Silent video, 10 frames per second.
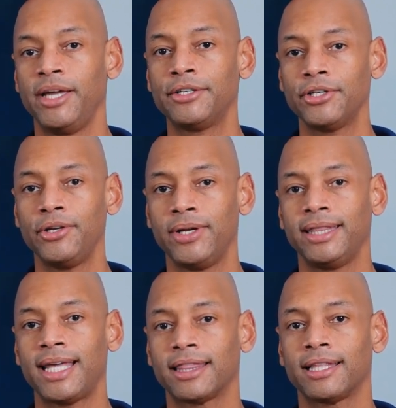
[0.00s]
make sure you
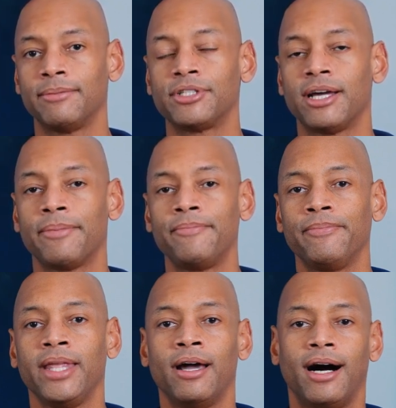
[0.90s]
hit that thumbs up.
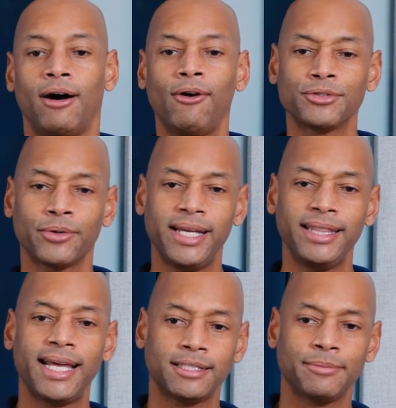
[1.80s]
Uh, also
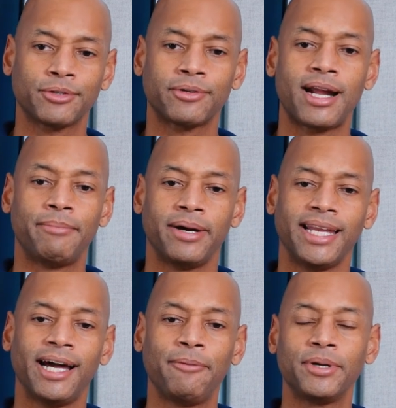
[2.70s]
hit that subscribe
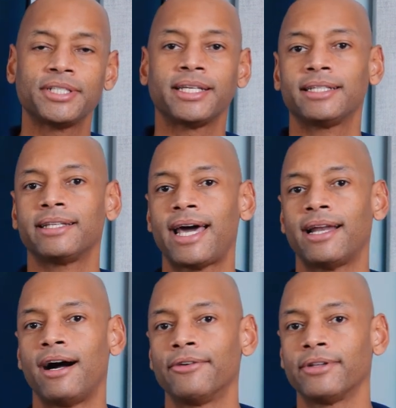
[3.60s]
button. Help us get to that
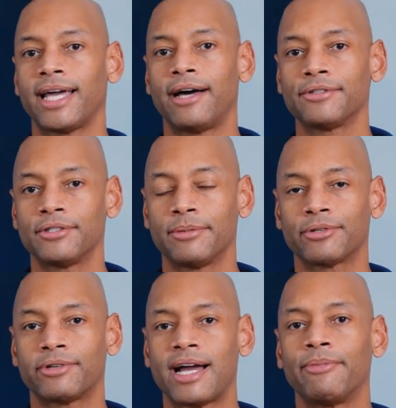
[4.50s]
one hundred thousand
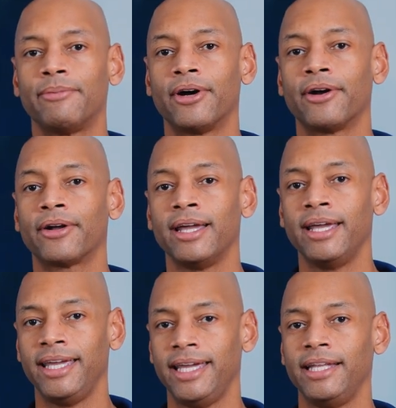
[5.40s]
subscriber mark
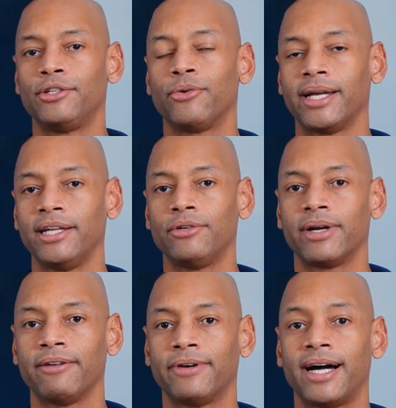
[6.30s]
in twenty
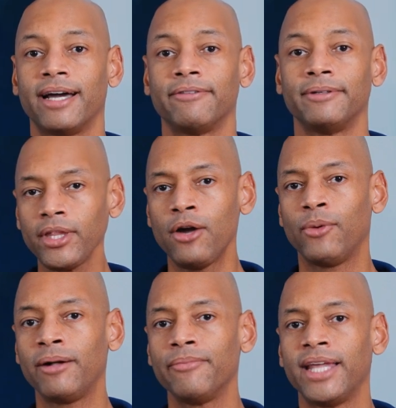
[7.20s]
twenty-five.
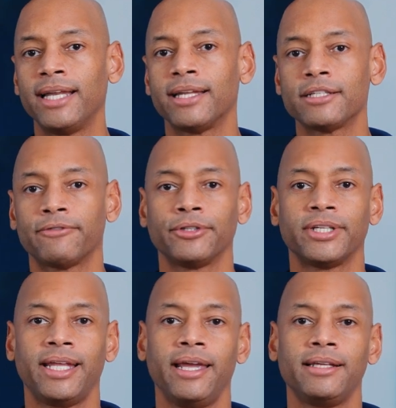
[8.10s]
Well, that does it for
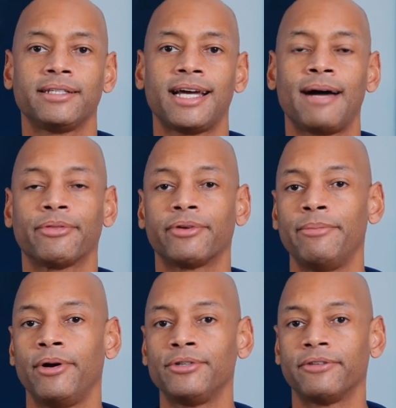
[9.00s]
today's top three
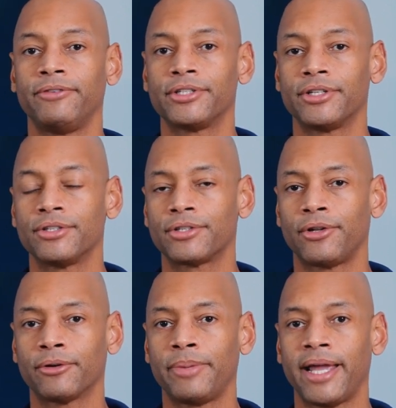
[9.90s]
most efficient
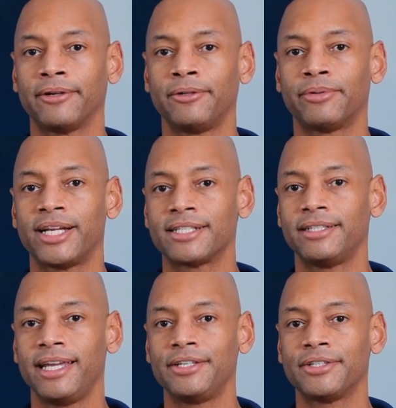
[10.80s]
solar panel
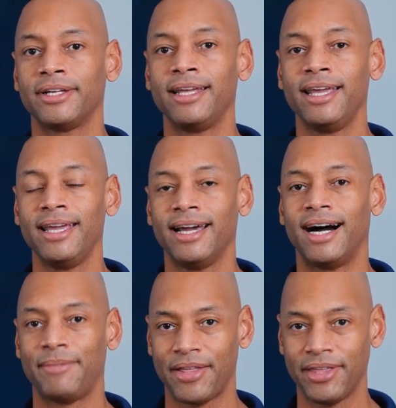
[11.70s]
presentation.
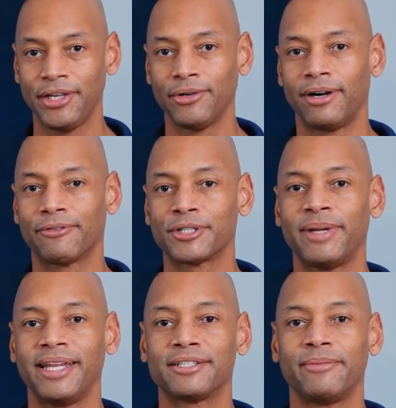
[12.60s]
Um, I thank you all for
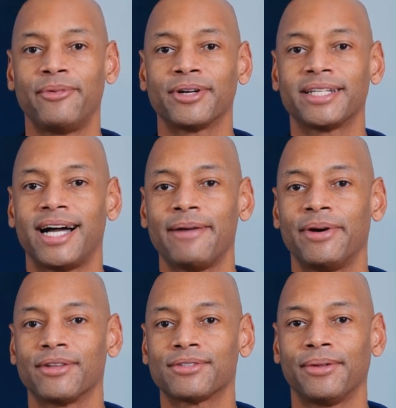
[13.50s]
spending some more time
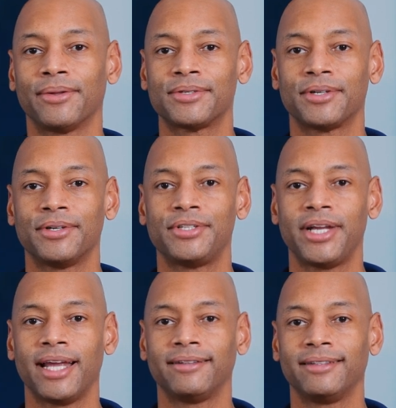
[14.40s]
on the Solar Surge
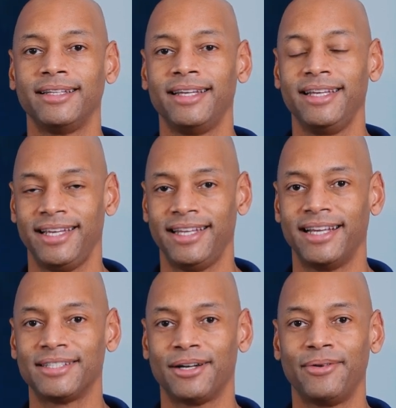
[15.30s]
channel. And
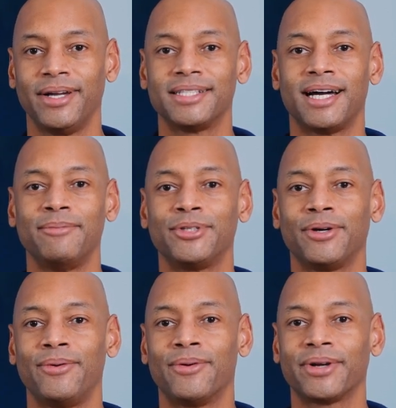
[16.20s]
as always, I'm
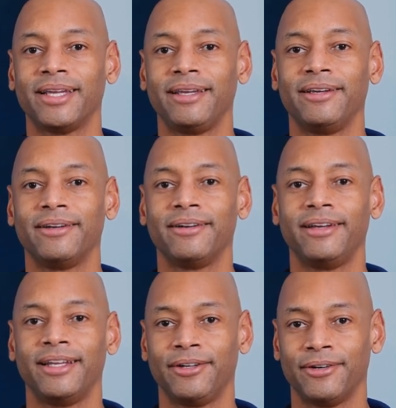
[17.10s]
Joe Ordia
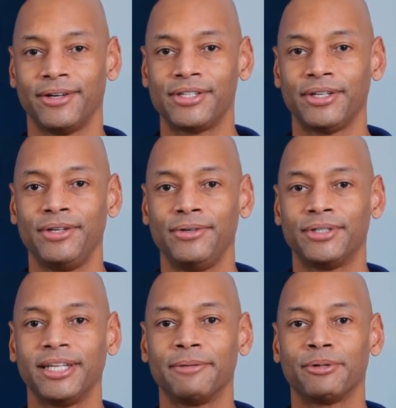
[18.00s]
here, encouraging you
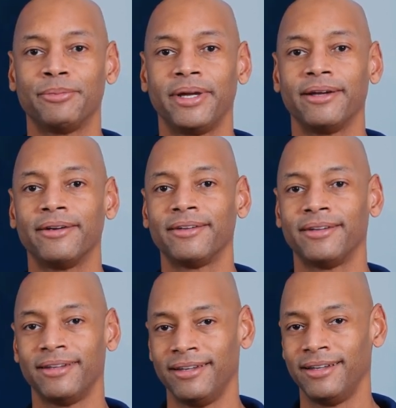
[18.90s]
to get prepared
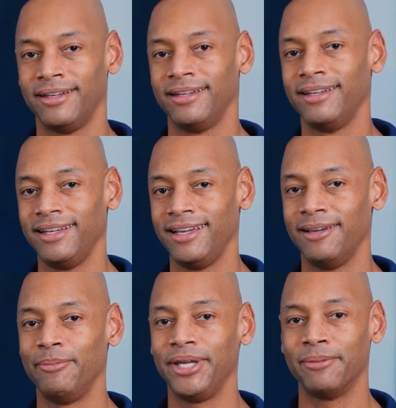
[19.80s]

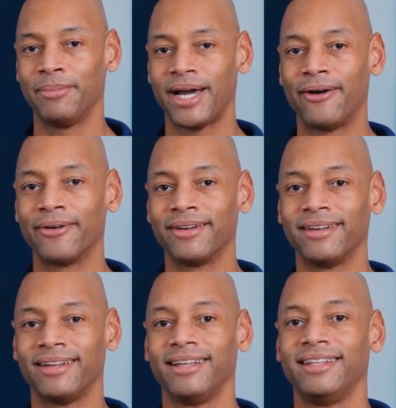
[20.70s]
and be empowered.
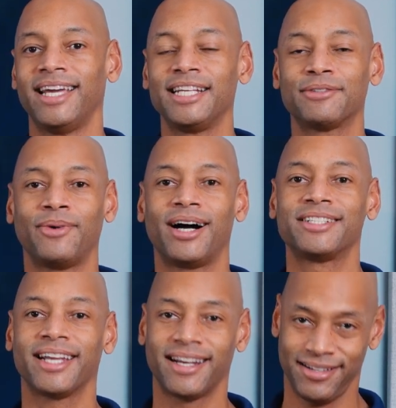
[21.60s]
Thanks for
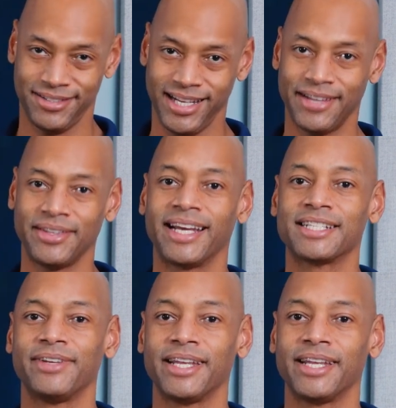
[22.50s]
watching, and I'll see you on the next